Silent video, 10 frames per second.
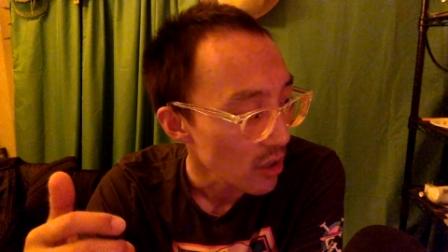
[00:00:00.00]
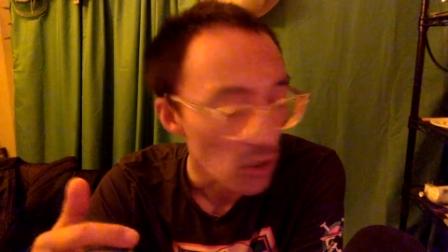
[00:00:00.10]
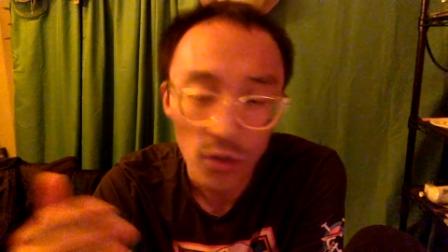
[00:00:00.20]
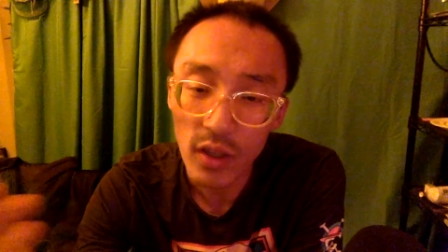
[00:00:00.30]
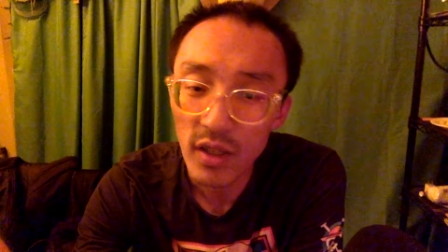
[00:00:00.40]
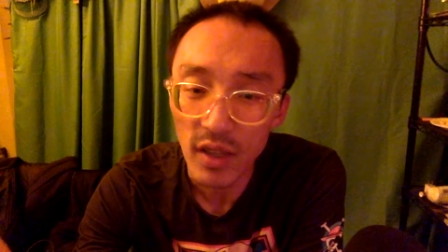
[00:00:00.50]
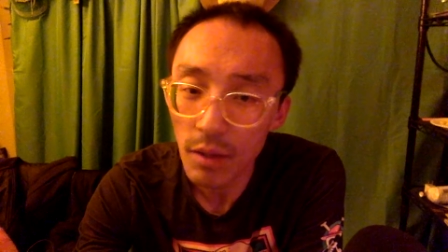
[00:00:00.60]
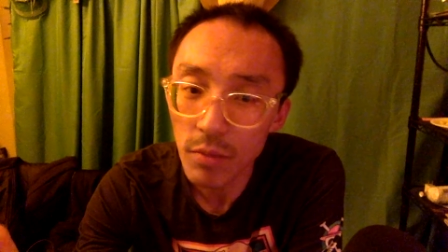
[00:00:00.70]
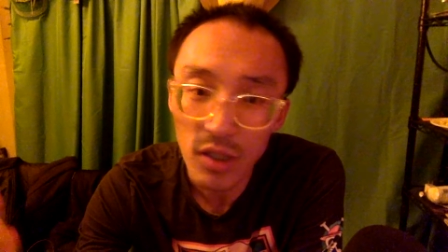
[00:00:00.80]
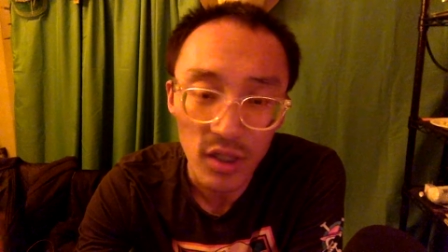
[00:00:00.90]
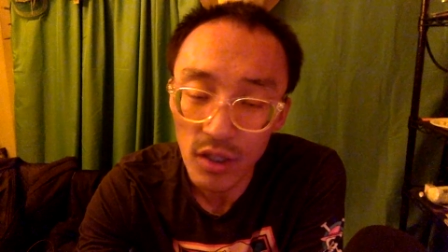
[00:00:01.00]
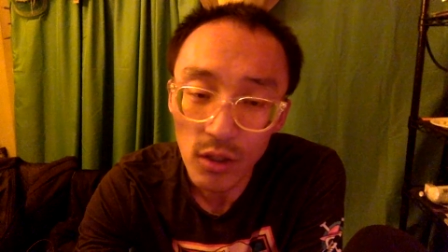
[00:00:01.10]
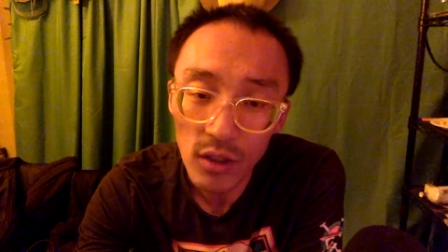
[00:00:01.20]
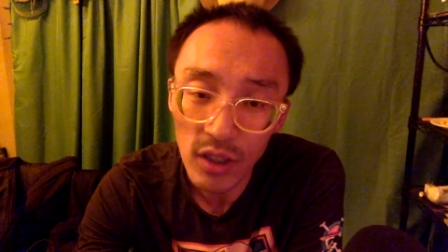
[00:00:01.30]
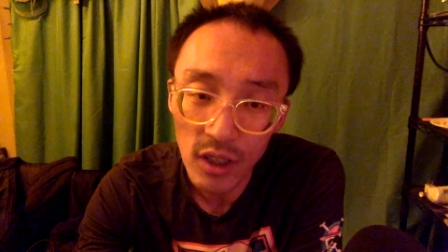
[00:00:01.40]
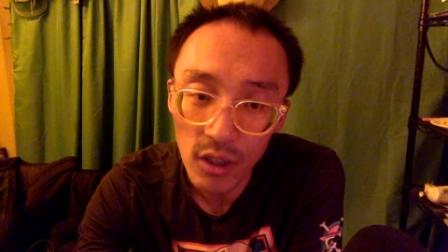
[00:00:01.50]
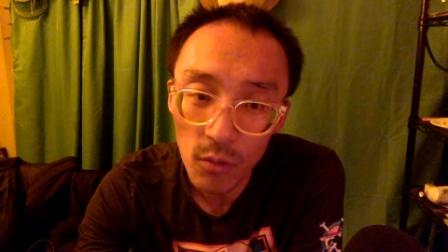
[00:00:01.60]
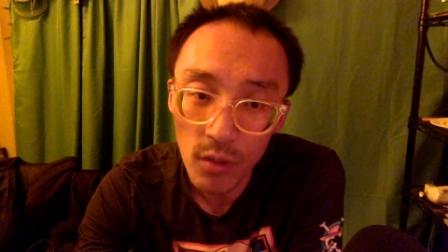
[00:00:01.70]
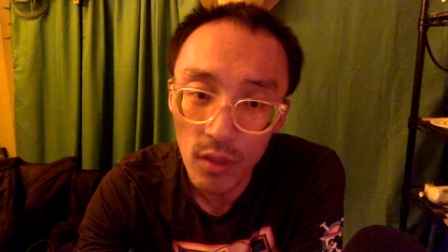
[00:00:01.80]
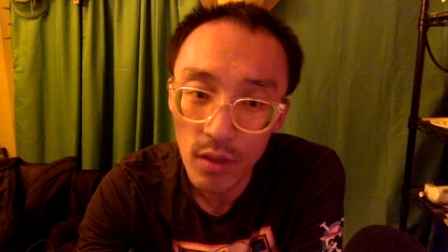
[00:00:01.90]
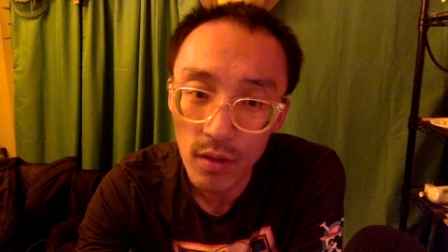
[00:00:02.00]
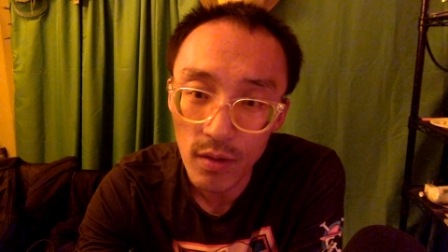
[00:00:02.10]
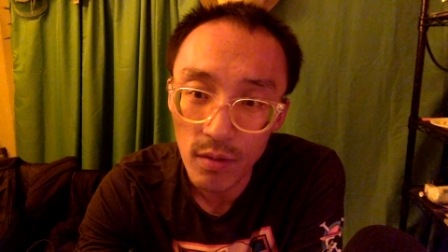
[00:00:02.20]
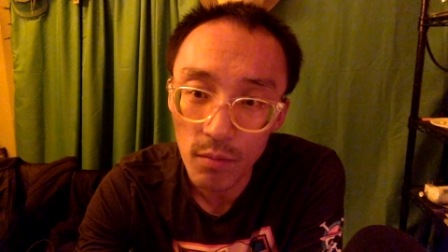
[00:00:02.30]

you could say I'm still dealing with it,